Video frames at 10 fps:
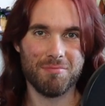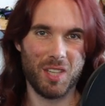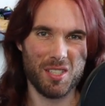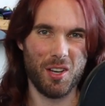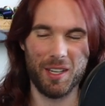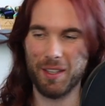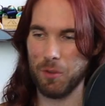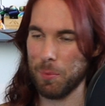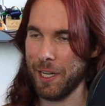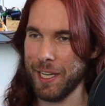it's kind of,
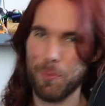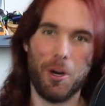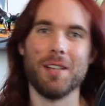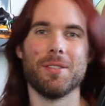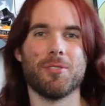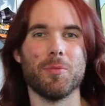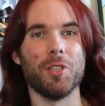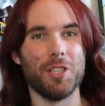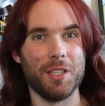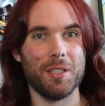if you're playing a brass
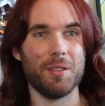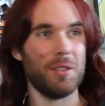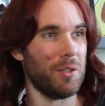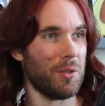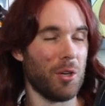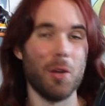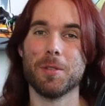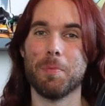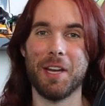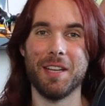instrument in a
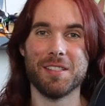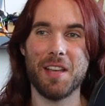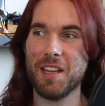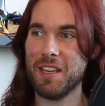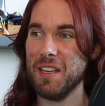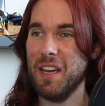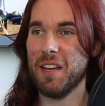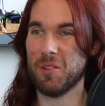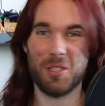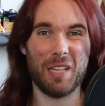concert band setting
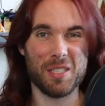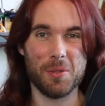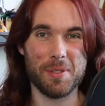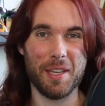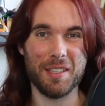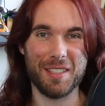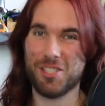or a classical setting,